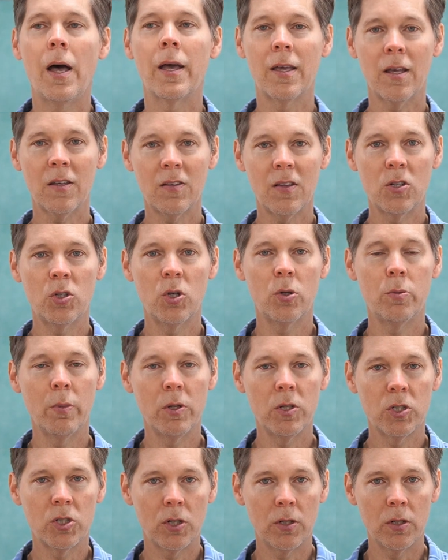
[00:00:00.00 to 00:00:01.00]
I guess I should
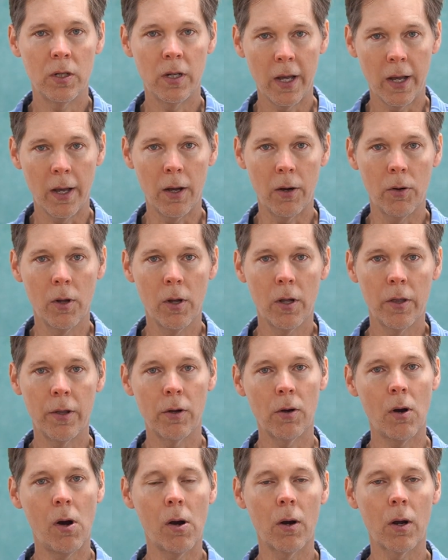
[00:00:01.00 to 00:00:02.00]
mention now,
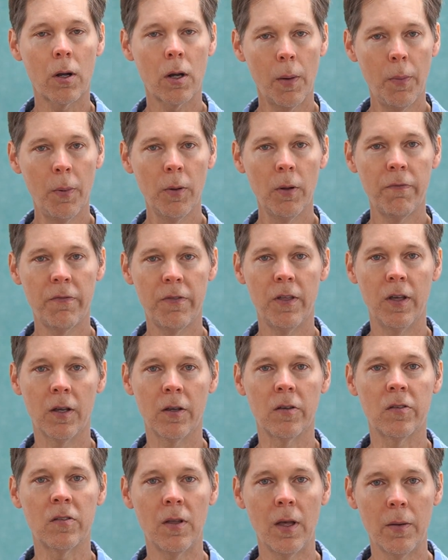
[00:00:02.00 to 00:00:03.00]
there are a couple of
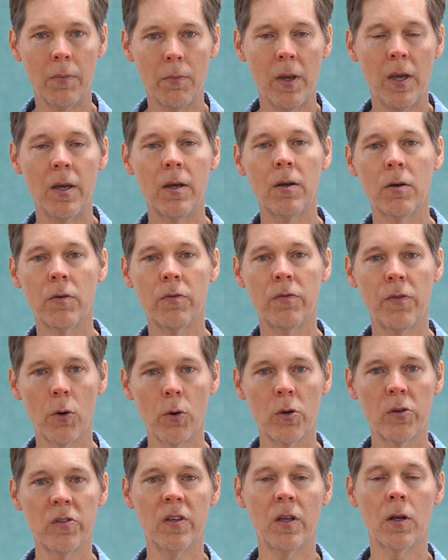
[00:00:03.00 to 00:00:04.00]
things that make
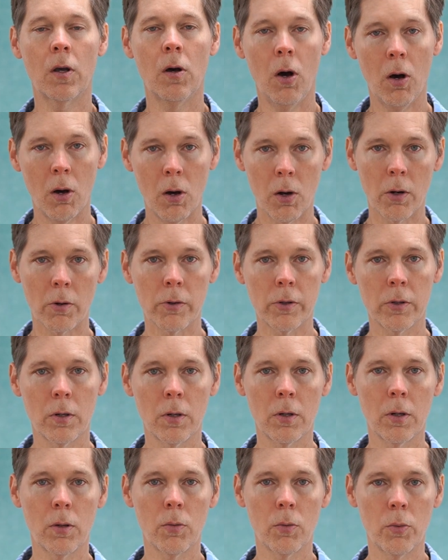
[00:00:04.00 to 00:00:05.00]
focusing hard
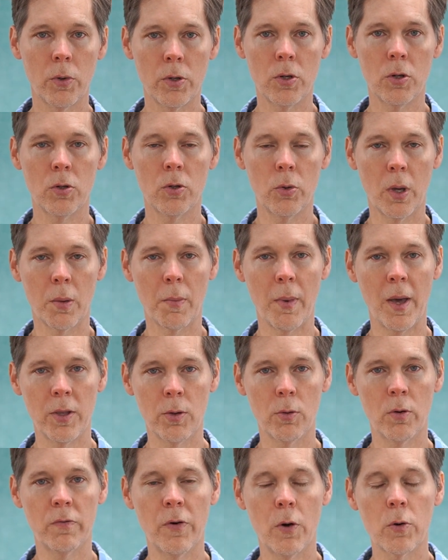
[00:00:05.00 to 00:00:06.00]
when you're doing
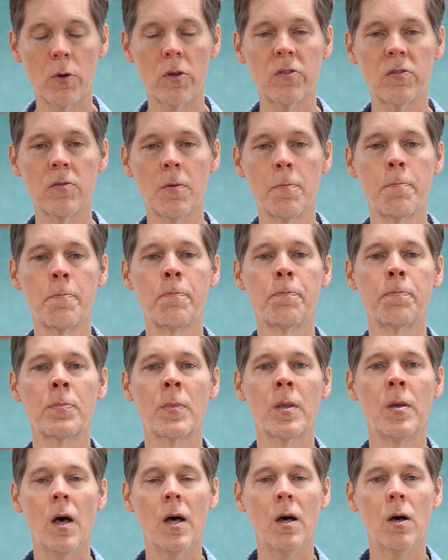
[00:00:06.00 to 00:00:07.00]
manual focus.
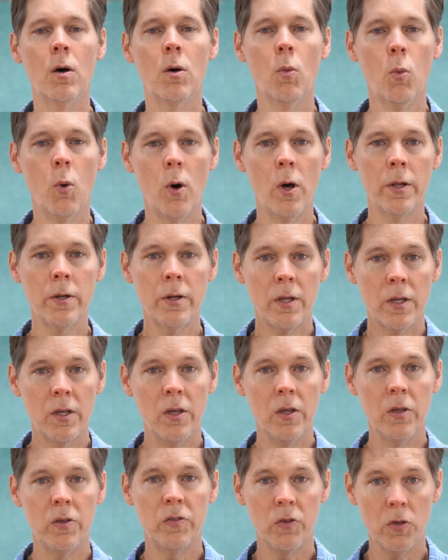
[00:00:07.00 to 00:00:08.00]
Uh, one
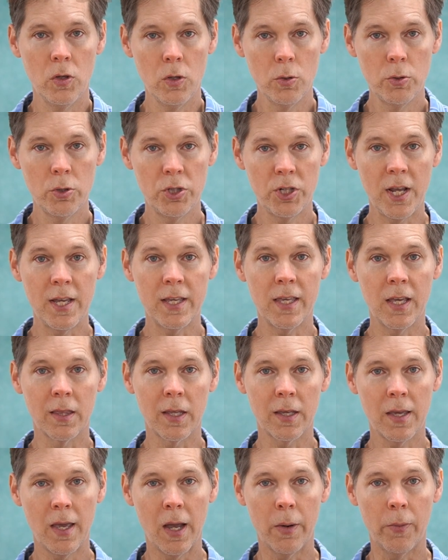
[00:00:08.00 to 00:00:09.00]
is you shaking
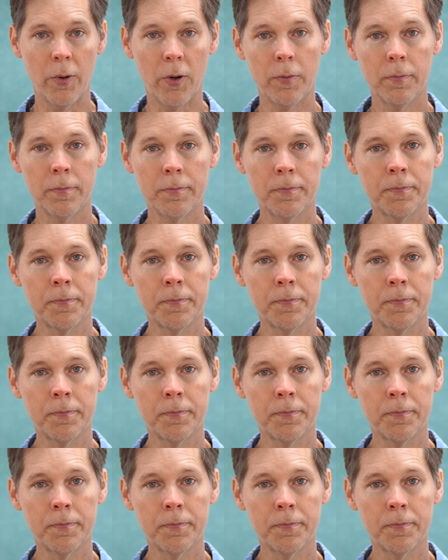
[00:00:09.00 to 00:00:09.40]
the camera.